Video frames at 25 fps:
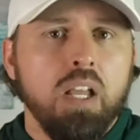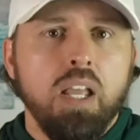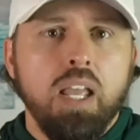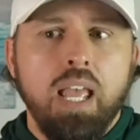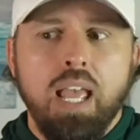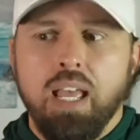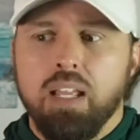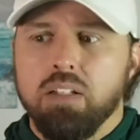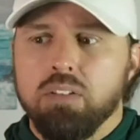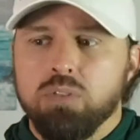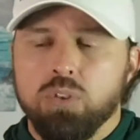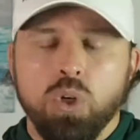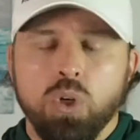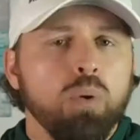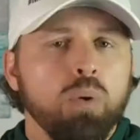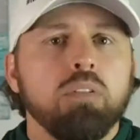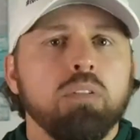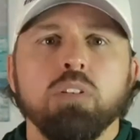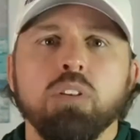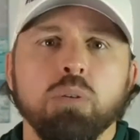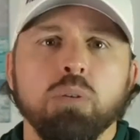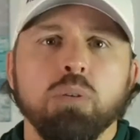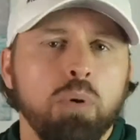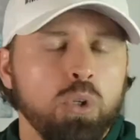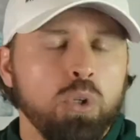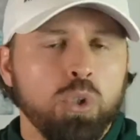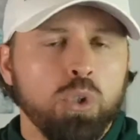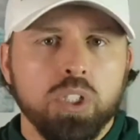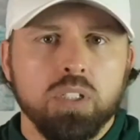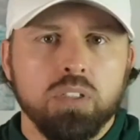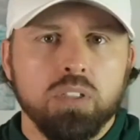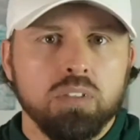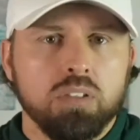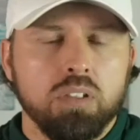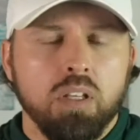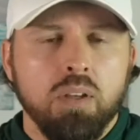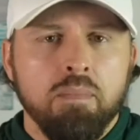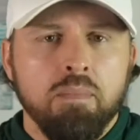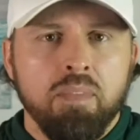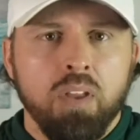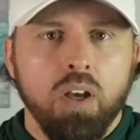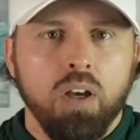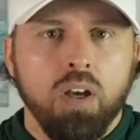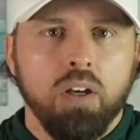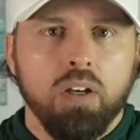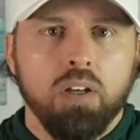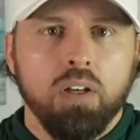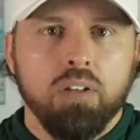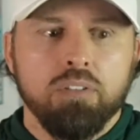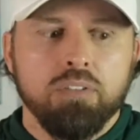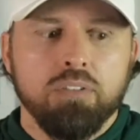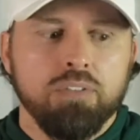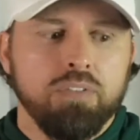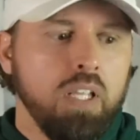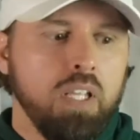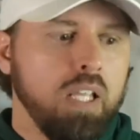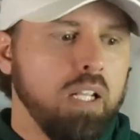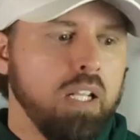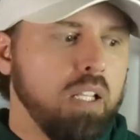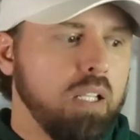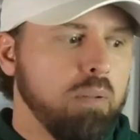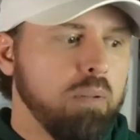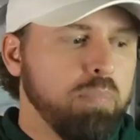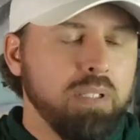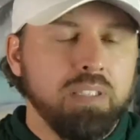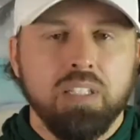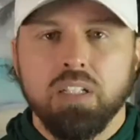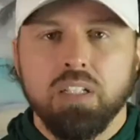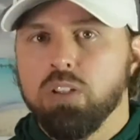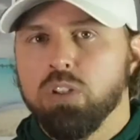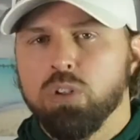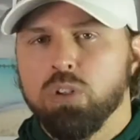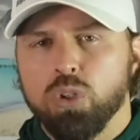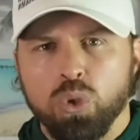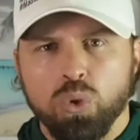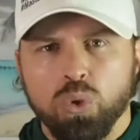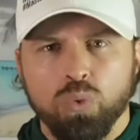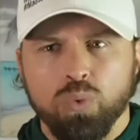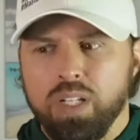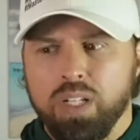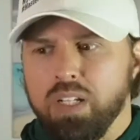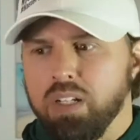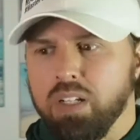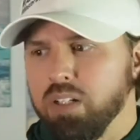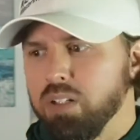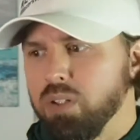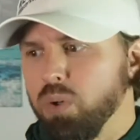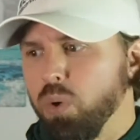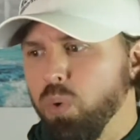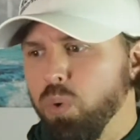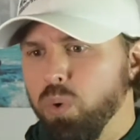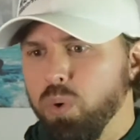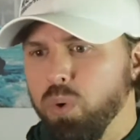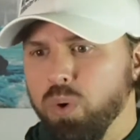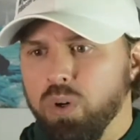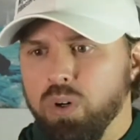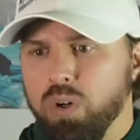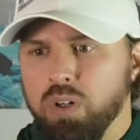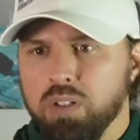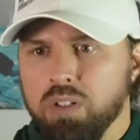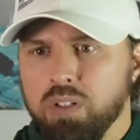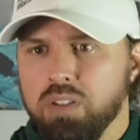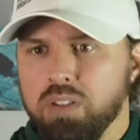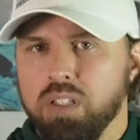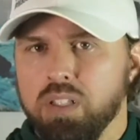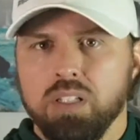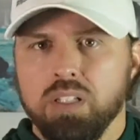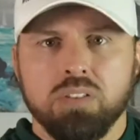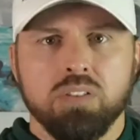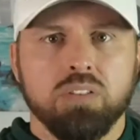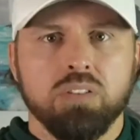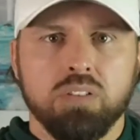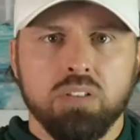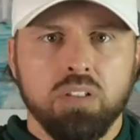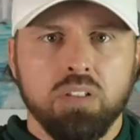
and going through the motions of any particular career or this